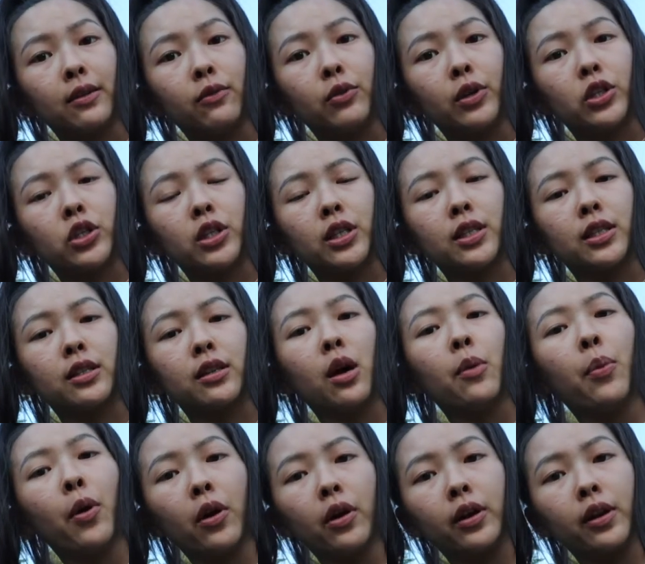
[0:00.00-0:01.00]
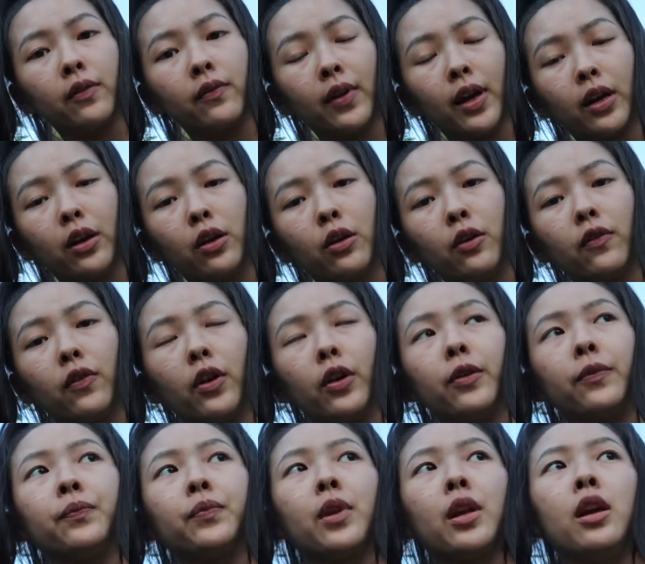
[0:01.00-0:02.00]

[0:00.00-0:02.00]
which is a park in Vancouver.